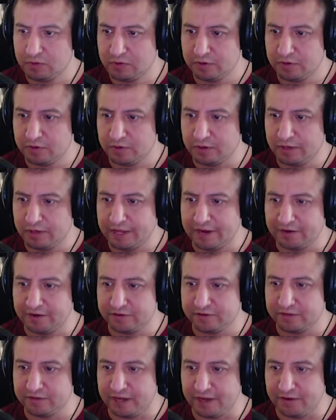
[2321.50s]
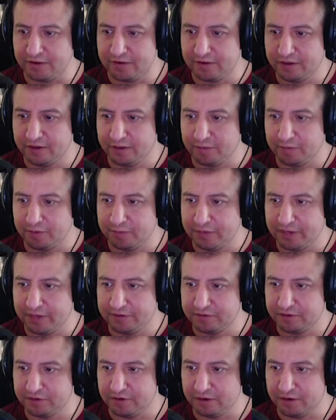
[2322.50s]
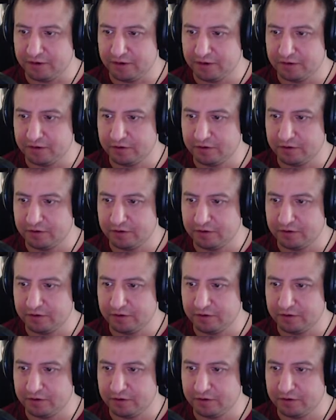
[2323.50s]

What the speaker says: Layer style, and I'm going to paste it on here.